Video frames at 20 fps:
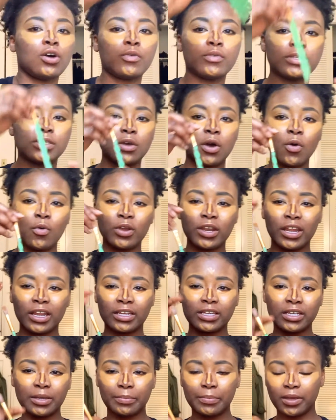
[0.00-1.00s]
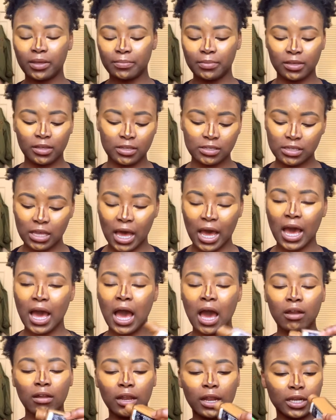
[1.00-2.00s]
always go in and dip it because
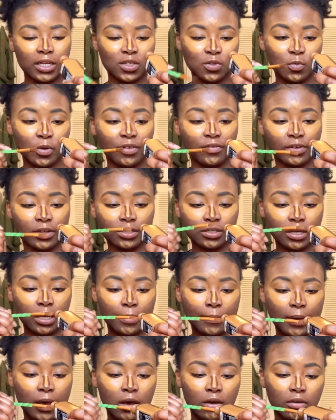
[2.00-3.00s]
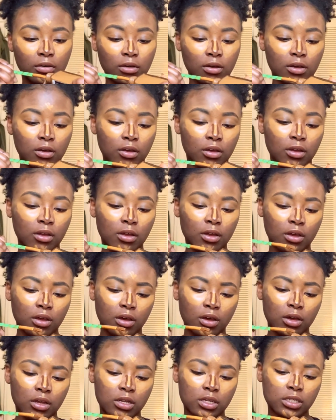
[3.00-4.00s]
I don't like to wait for it to come out.
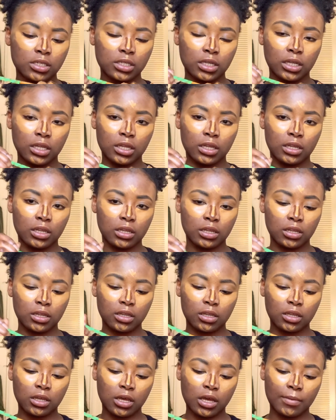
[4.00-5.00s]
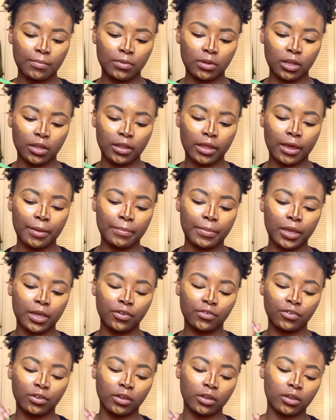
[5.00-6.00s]
Honestly, I'm not that
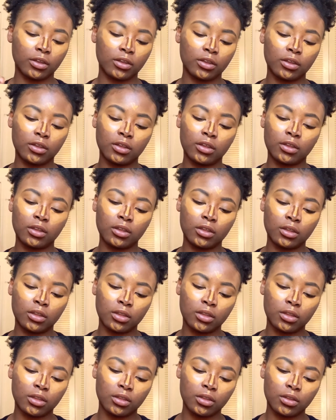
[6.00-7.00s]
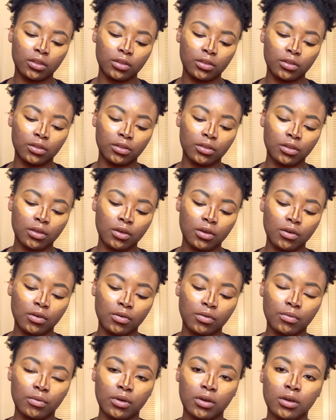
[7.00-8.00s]
patient.
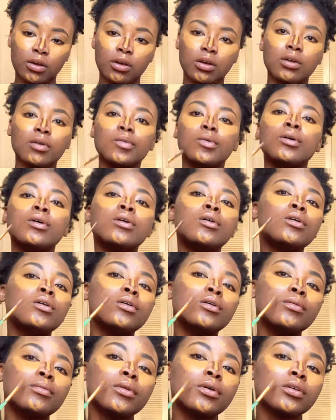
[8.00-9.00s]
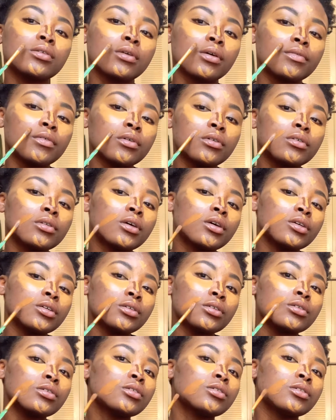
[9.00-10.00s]
So these are
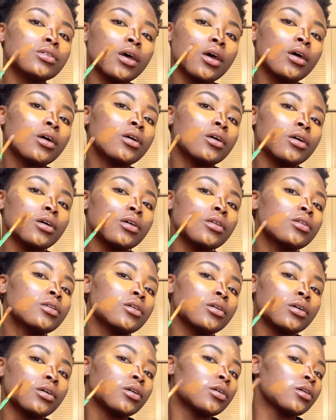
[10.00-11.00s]
foundation shade,